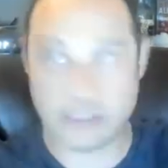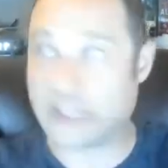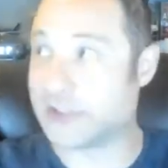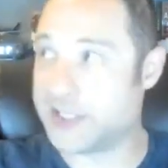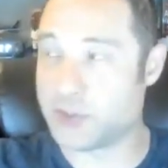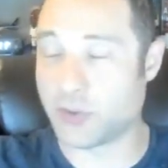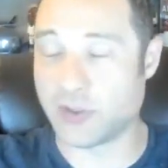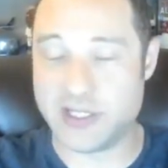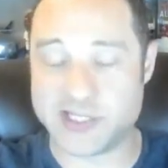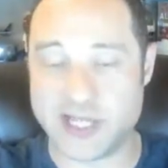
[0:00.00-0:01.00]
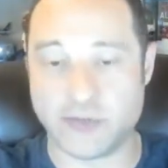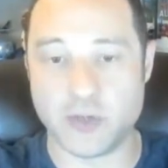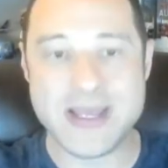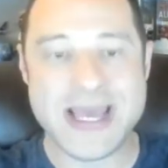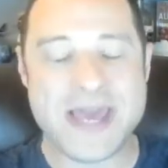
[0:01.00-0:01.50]
regular indoor inside
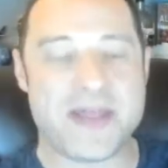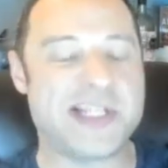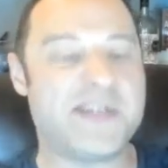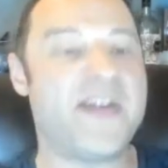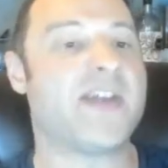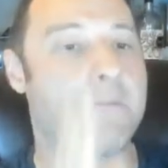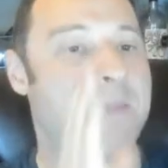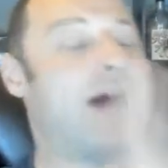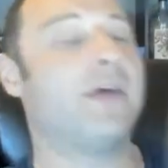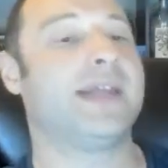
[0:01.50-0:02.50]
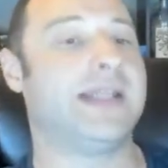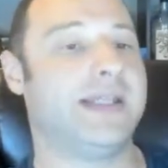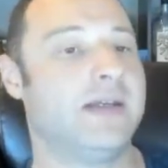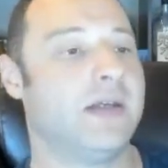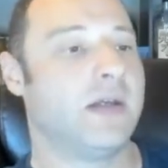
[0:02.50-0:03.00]
room, that instead of having a
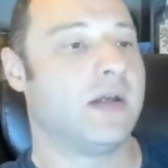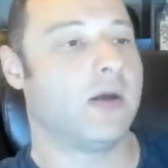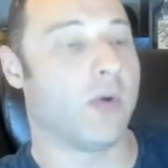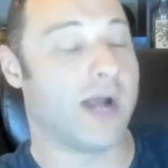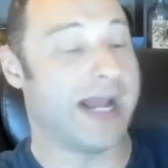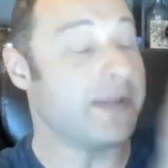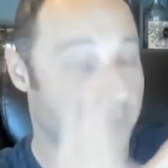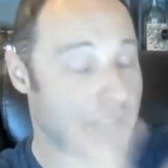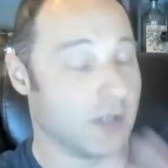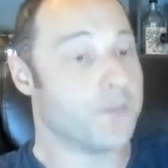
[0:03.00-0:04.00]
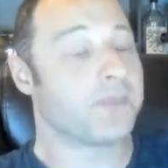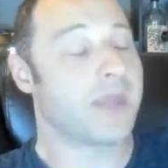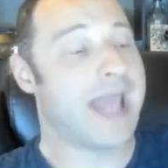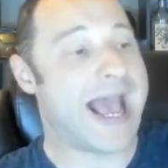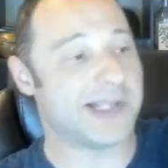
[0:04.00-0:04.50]
balcony or any view,
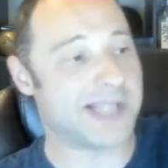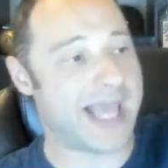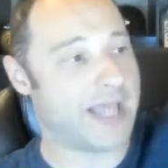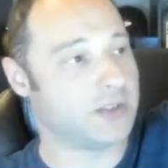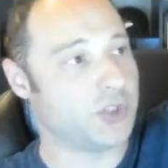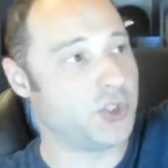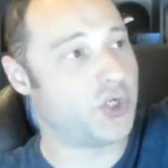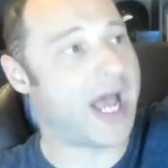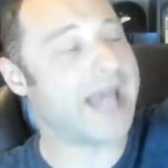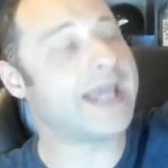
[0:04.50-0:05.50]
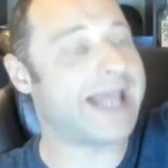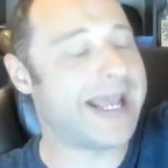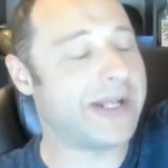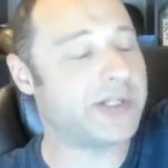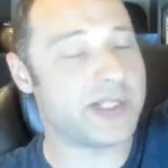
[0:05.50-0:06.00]
has a giant
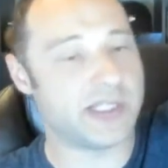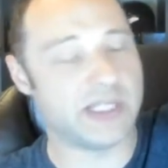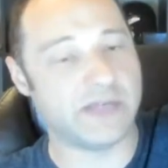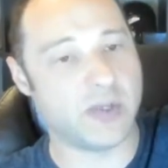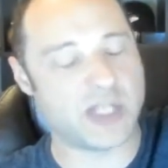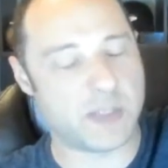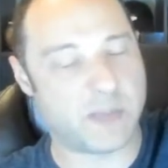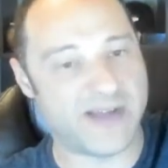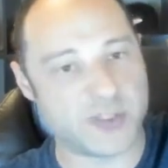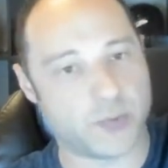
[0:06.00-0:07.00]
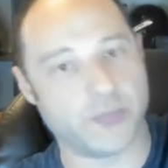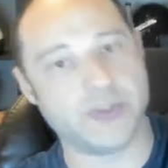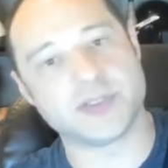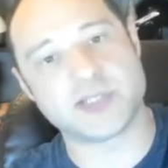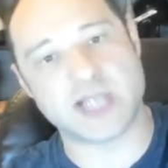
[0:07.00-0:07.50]
HD TV that provides
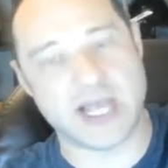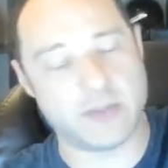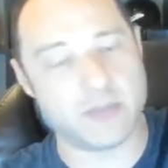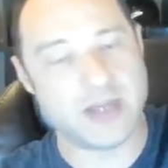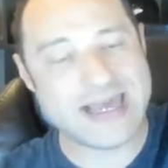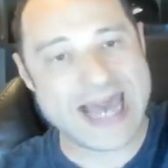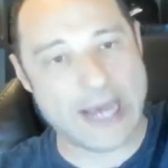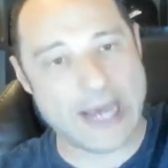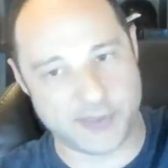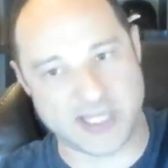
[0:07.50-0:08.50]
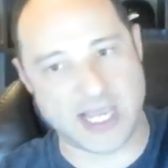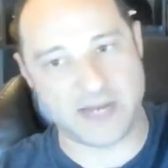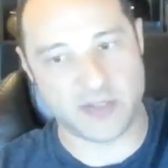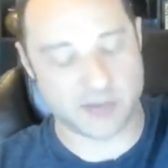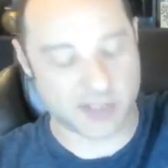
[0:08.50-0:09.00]
real-time
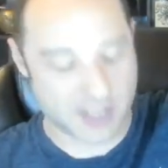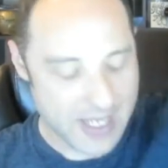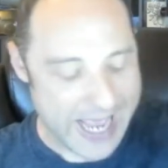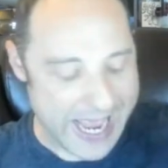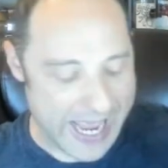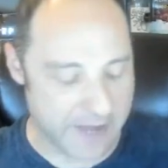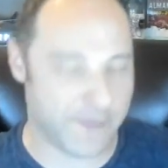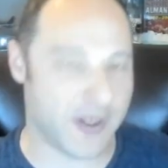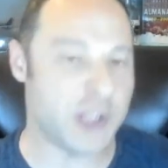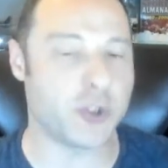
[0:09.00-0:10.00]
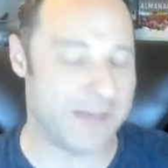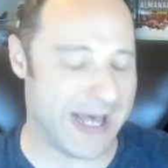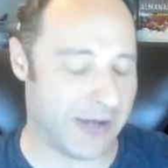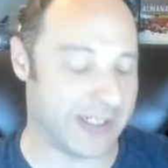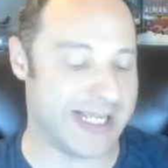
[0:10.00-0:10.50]
outside views. A virtual
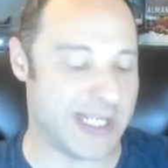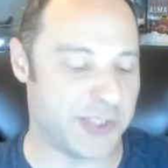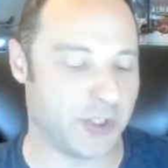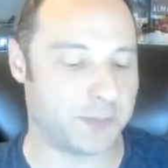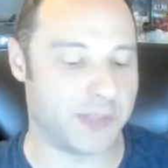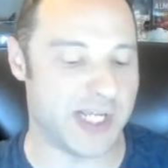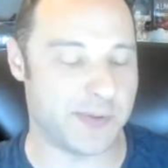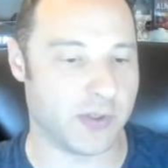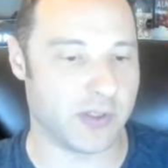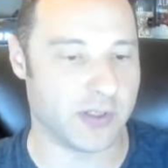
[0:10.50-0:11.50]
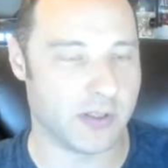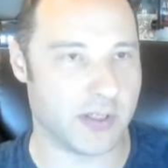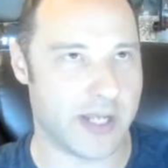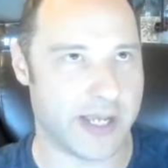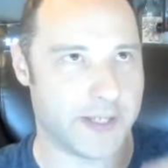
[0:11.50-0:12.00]
balcony is a replacement
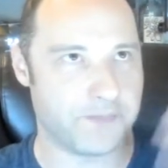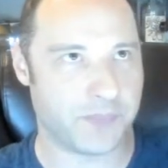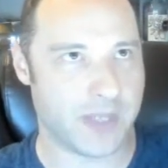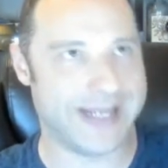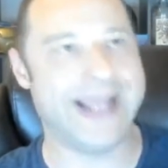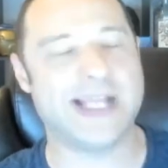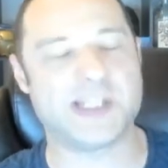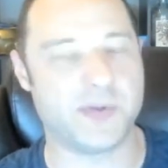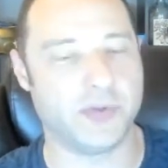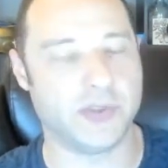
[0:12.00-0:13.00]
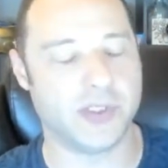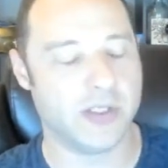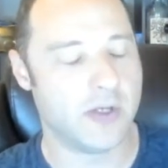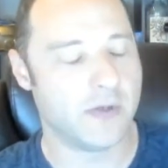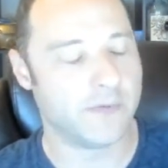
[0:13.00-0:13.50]
or a enhancement, really,
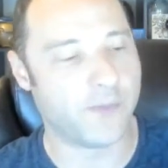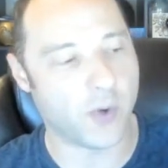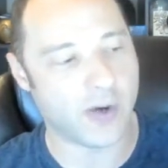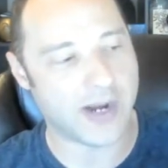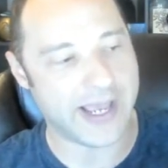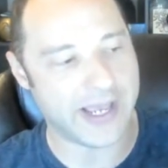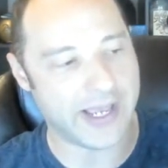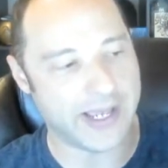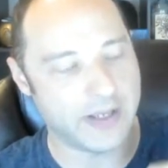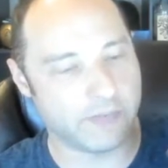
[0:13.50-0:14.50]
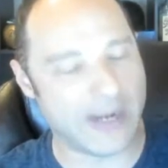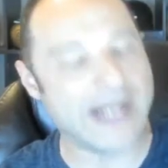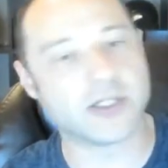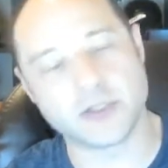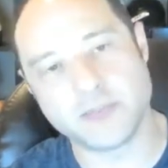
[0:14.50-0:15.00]
for a
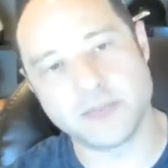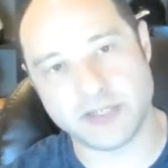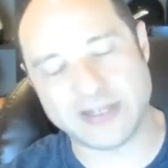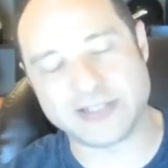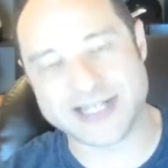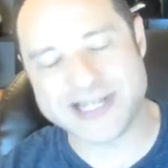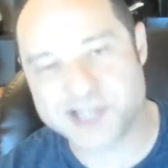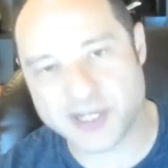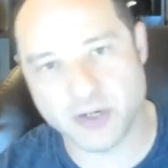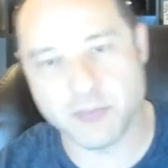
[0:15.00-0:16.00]
regular room and a regular inside